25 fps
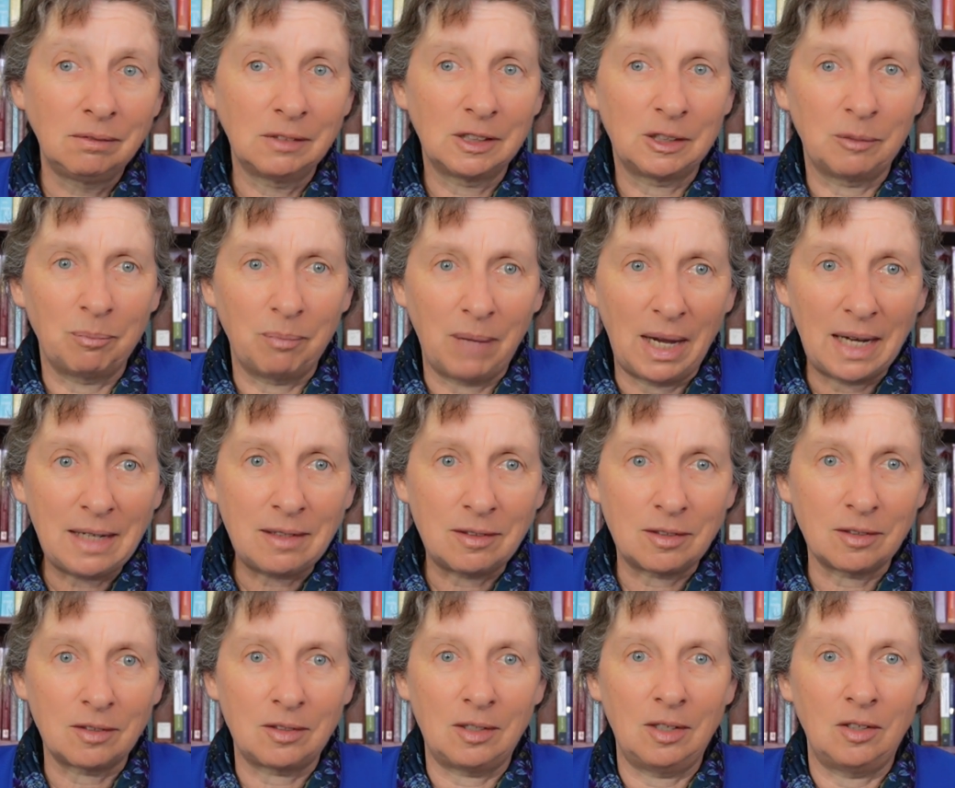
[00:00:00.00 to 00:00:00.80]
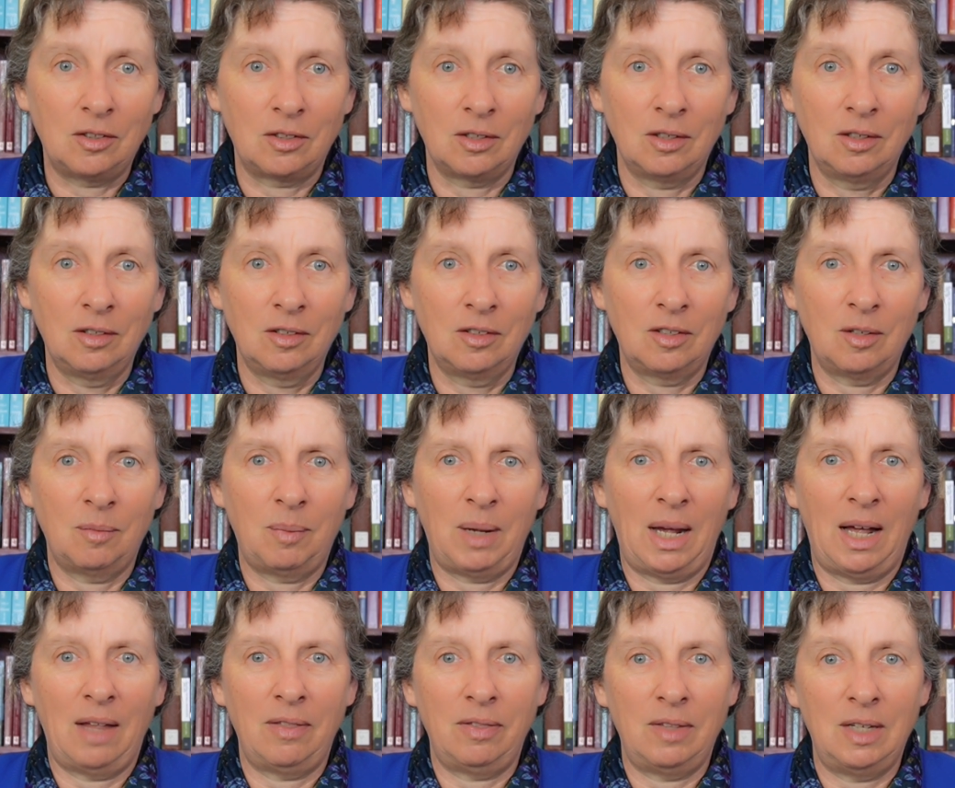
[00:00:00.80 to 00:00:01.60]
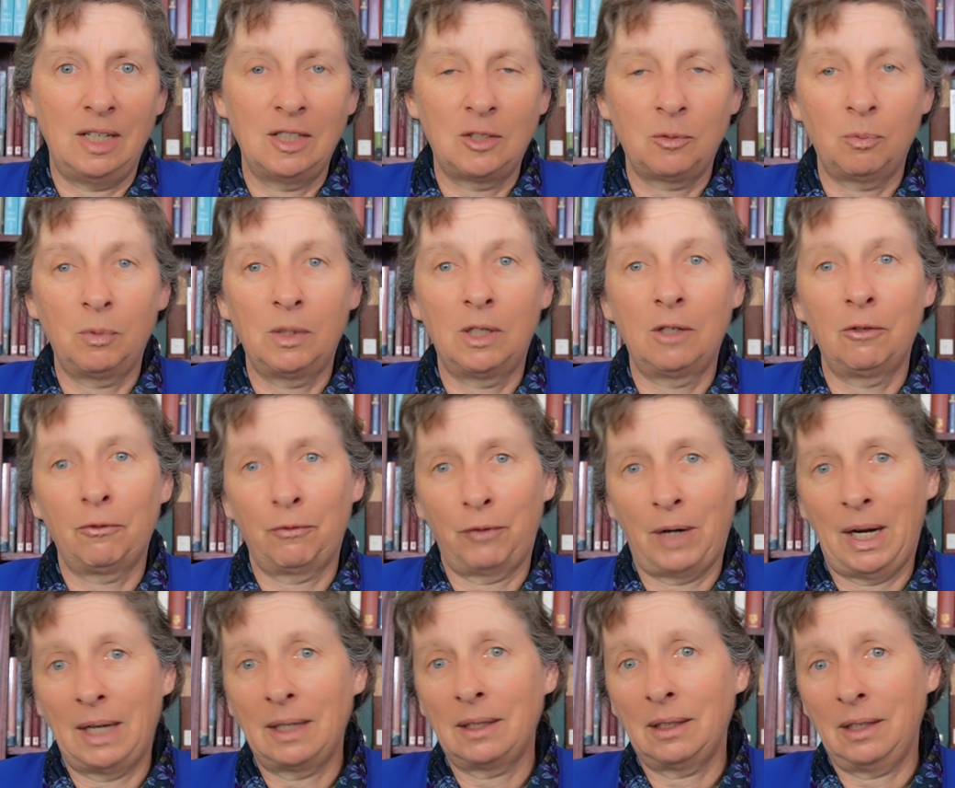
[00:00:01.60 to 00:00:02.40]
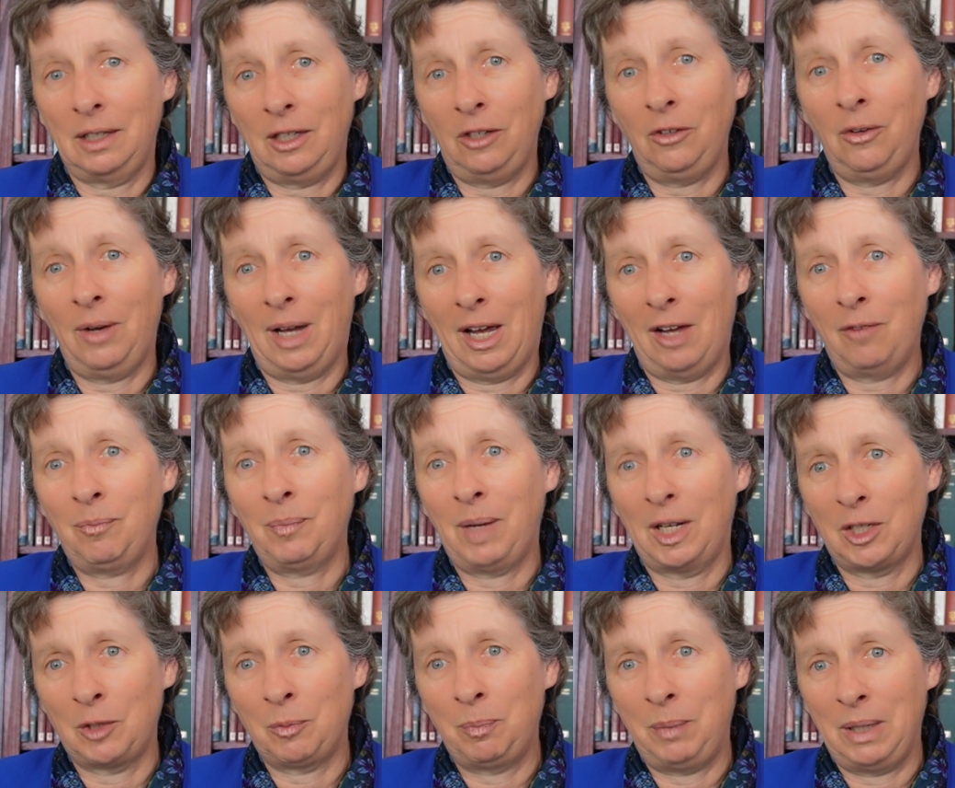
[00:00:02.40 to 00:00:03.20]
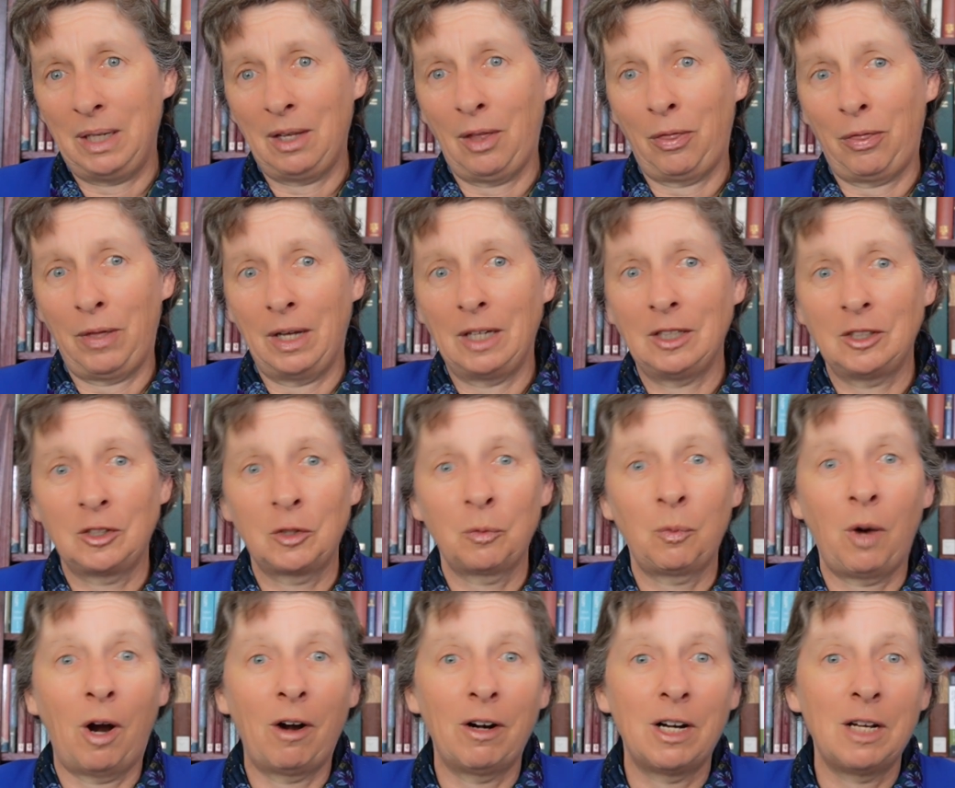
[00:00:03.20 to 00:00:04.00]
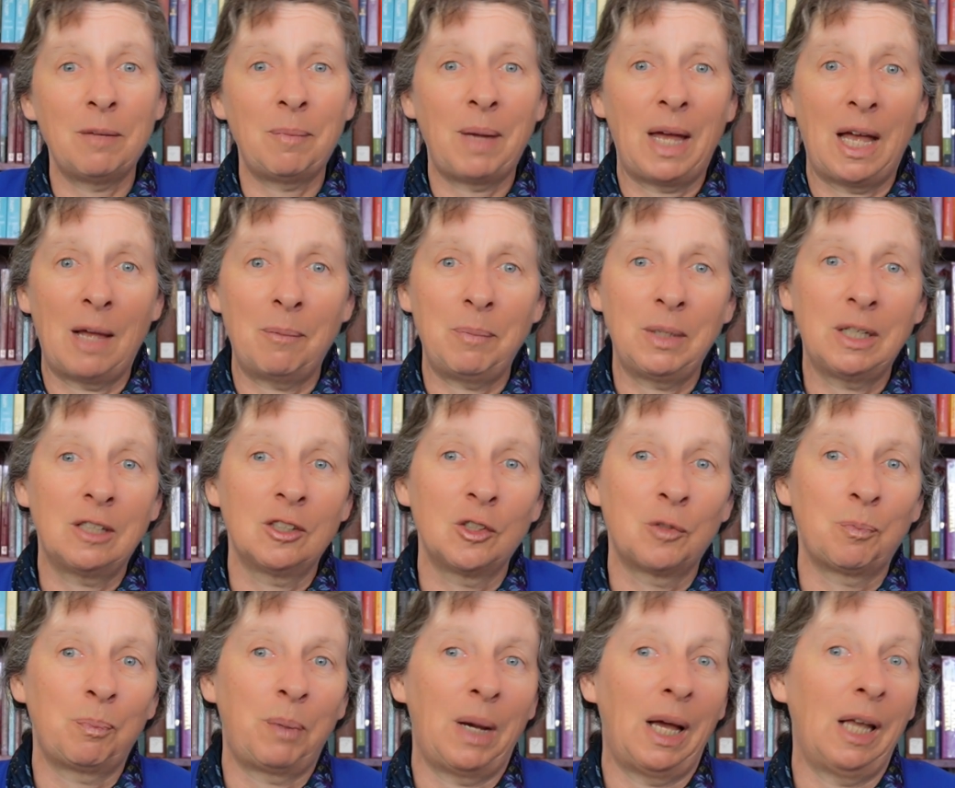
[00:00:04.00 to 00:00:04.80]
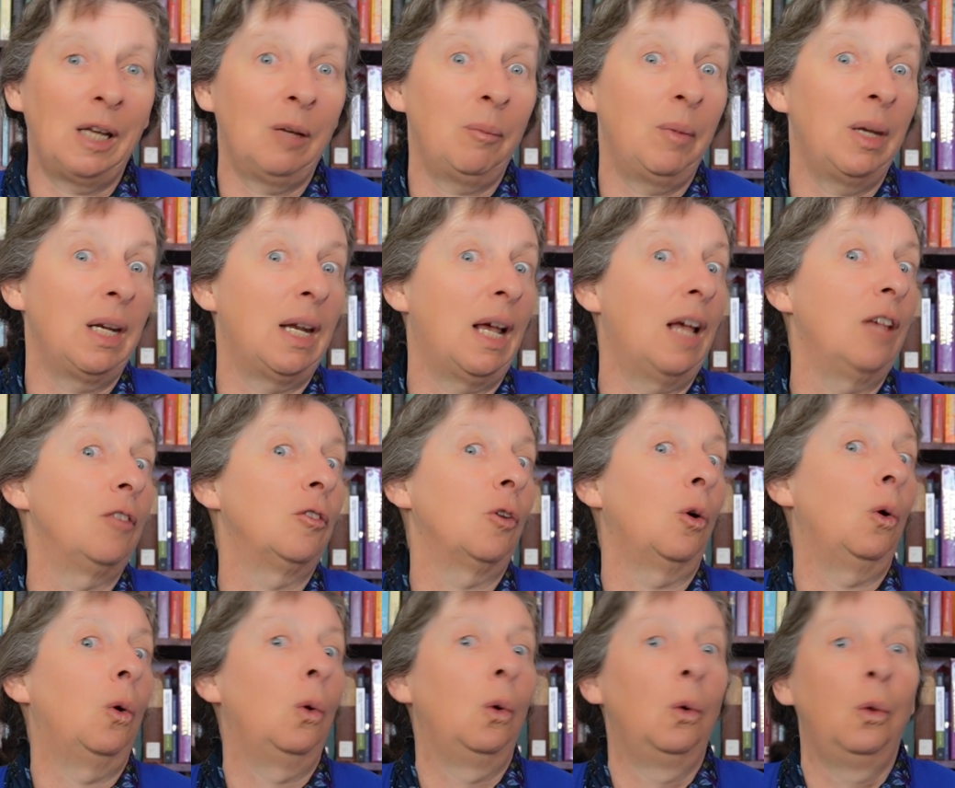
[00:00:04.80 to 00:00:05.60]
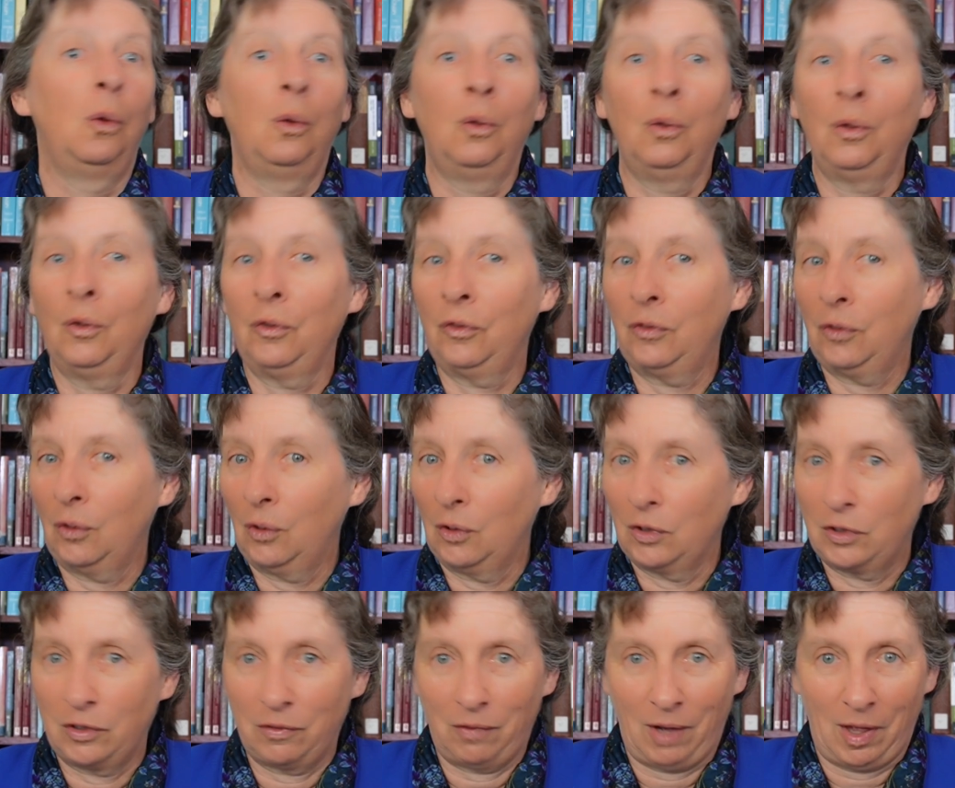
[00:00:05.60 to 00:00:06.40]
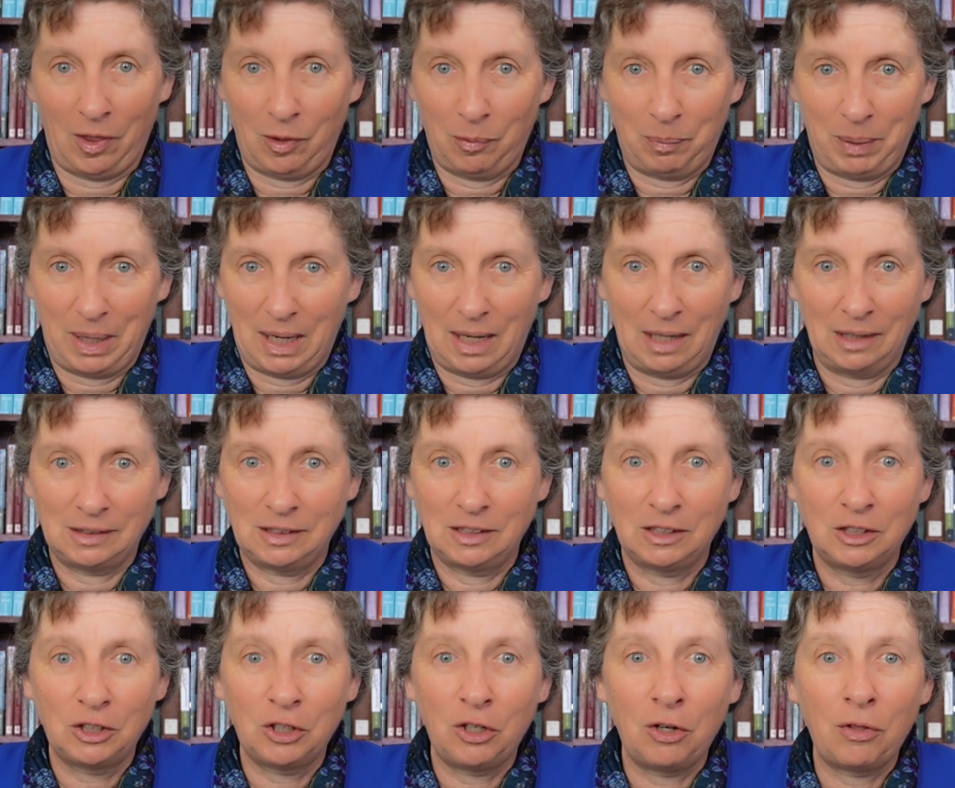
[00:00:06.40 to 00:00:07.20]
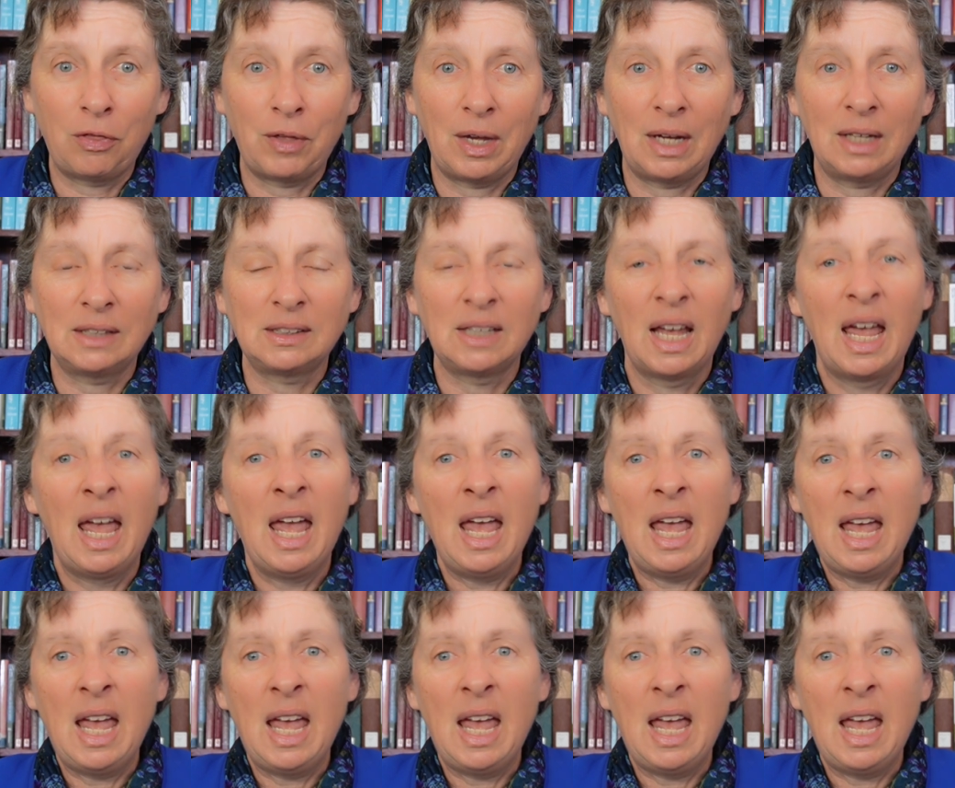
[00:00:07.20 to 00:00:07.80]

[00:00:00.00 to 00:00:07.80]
to make decisions about this, well, frankly, you have much bigger things to worry about, because Parliament has all sorts of other powers to do things,